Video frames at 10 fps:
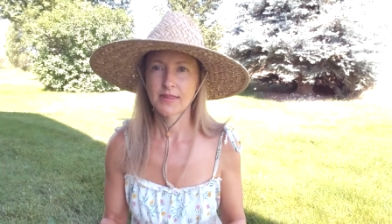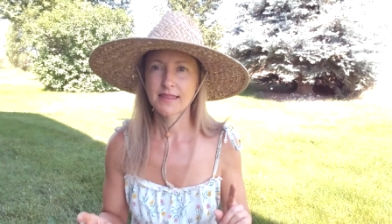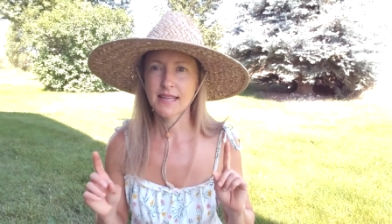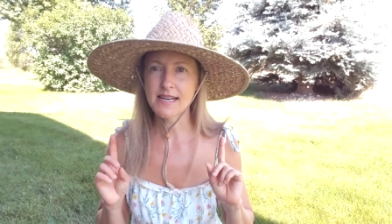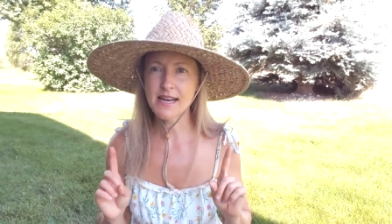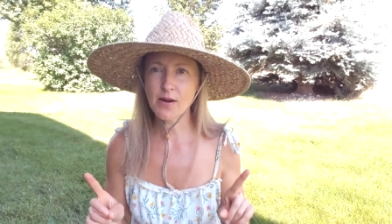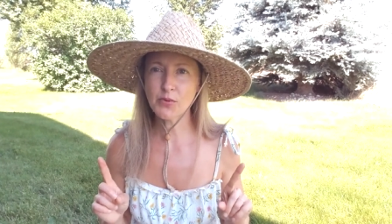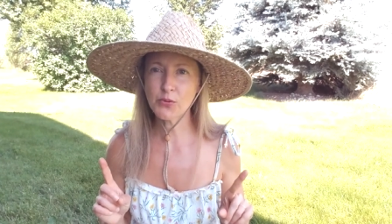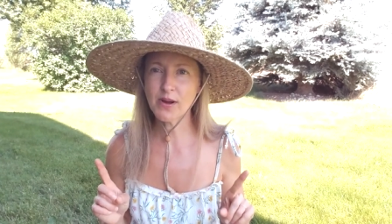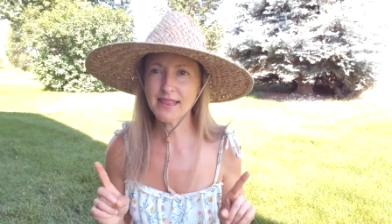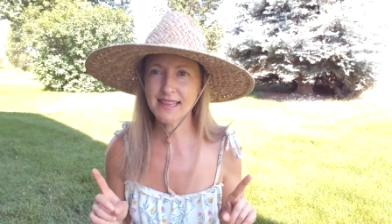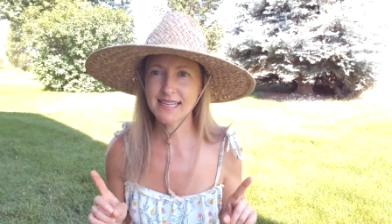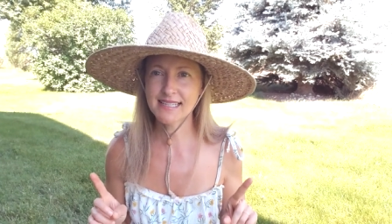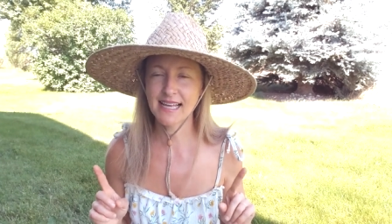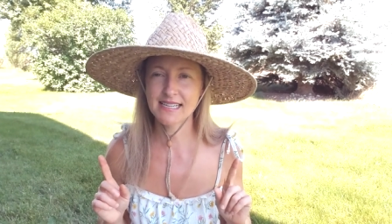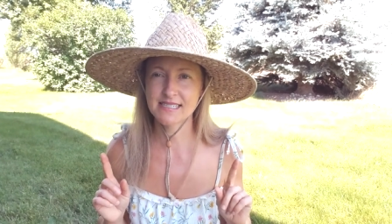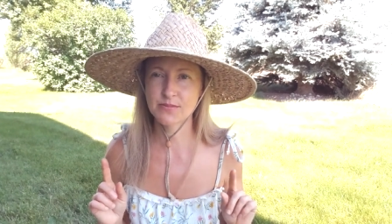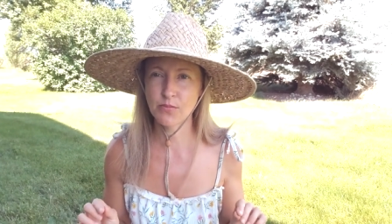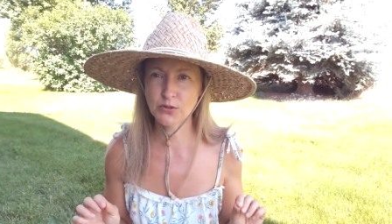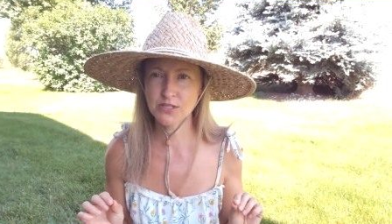The number one thing that is
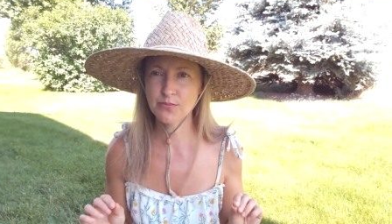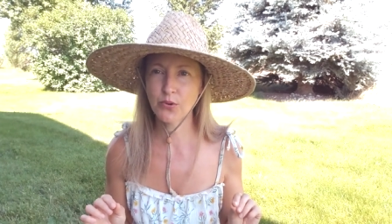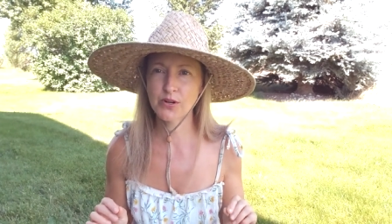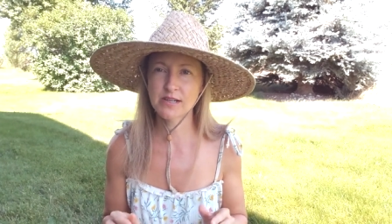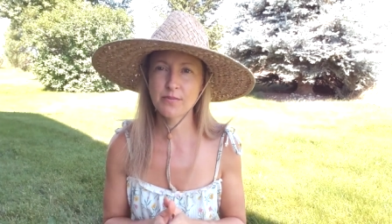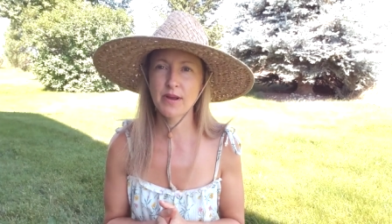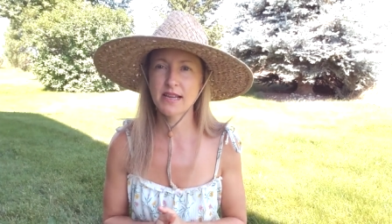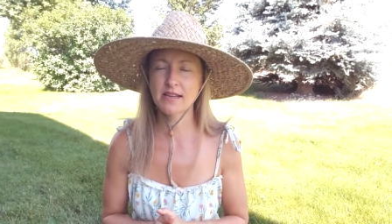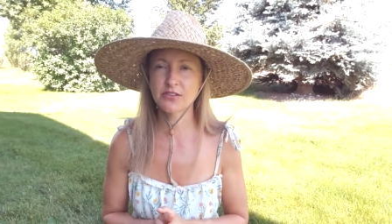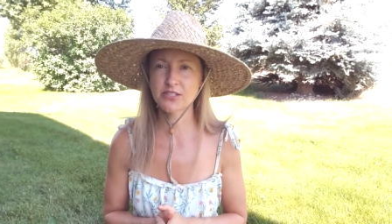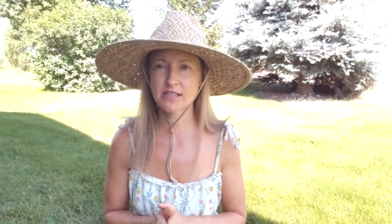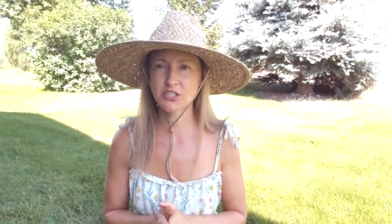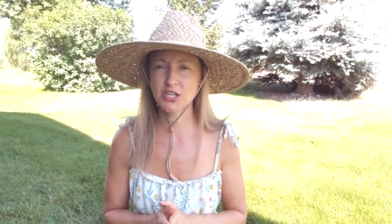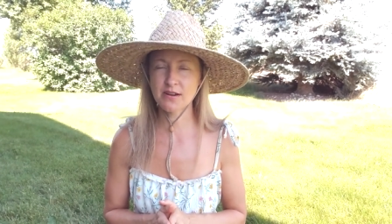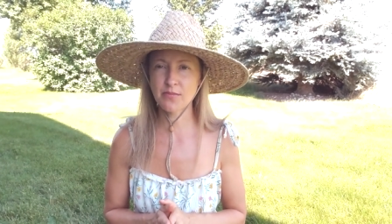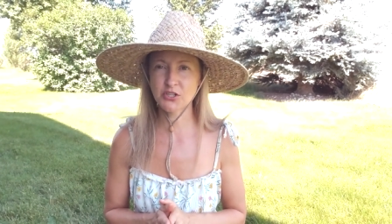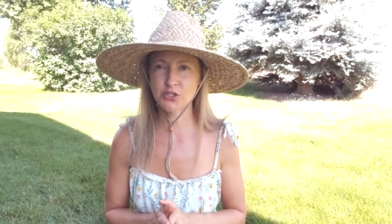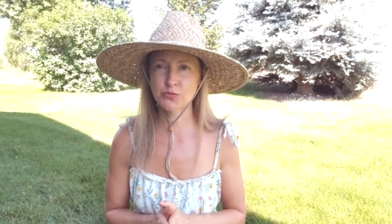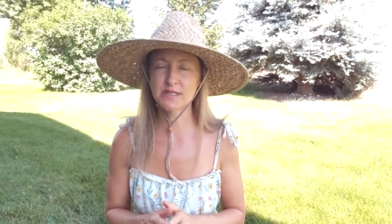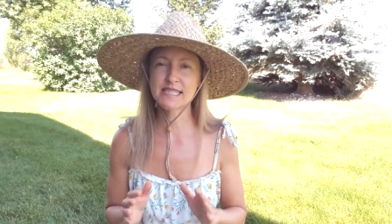most important in making your sunshine
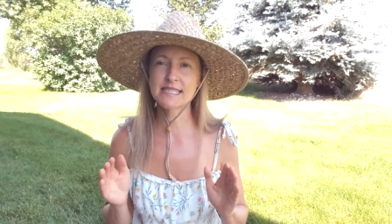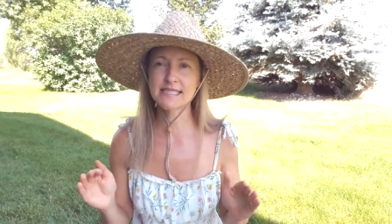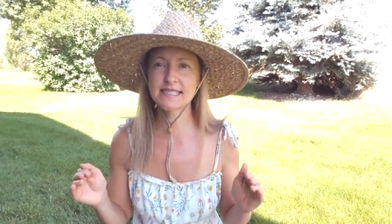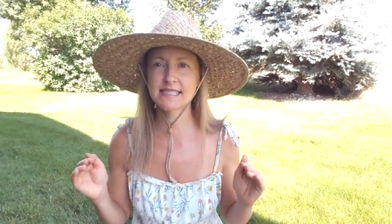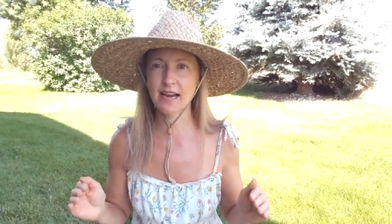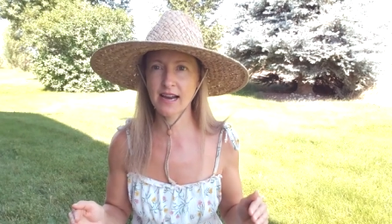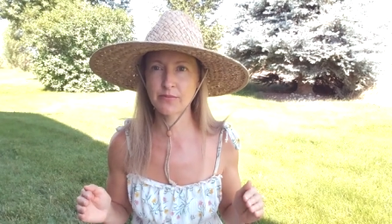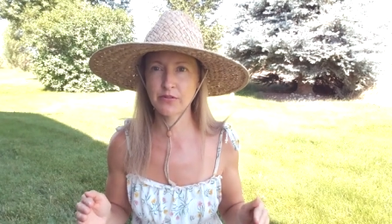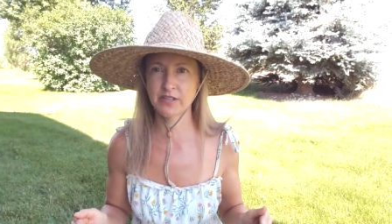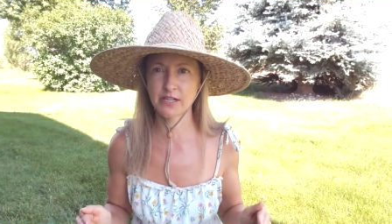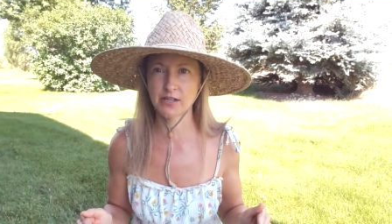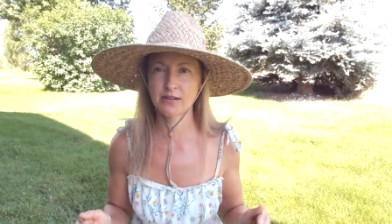mushrooms is time of year.